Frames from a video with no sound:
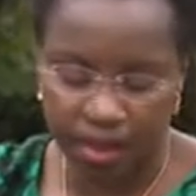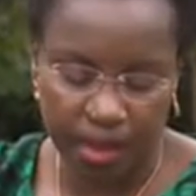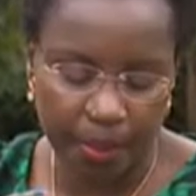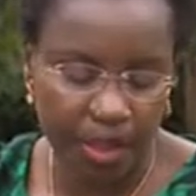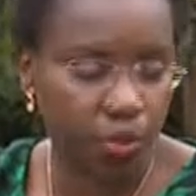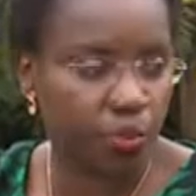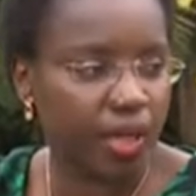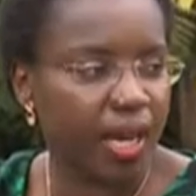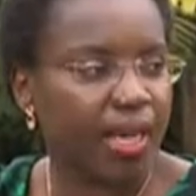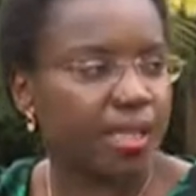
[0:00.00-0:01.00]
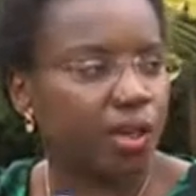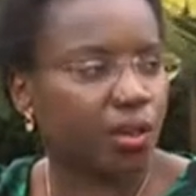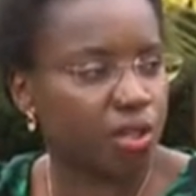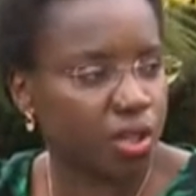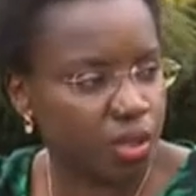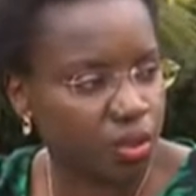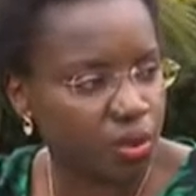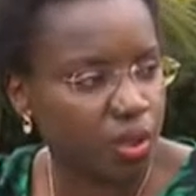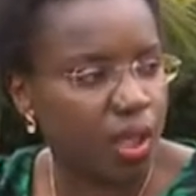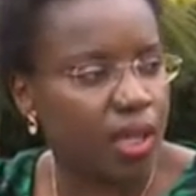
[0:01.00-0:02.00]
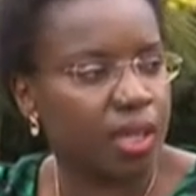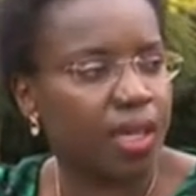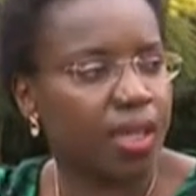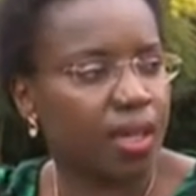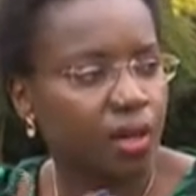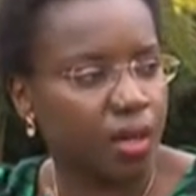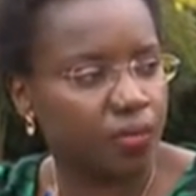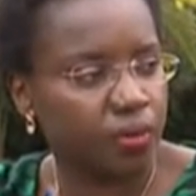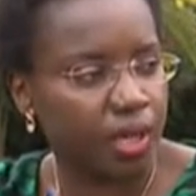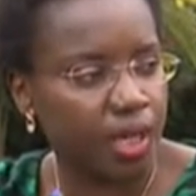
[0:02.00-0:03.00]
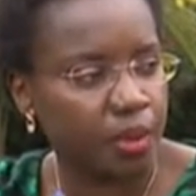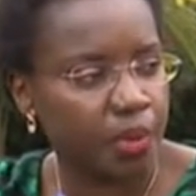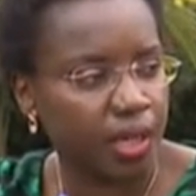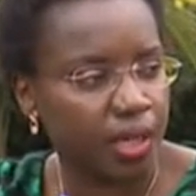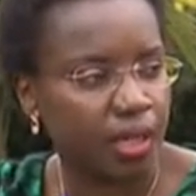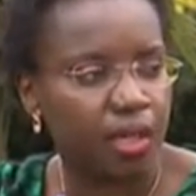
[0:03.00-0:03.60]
Number two, as they continue, they get the head milk.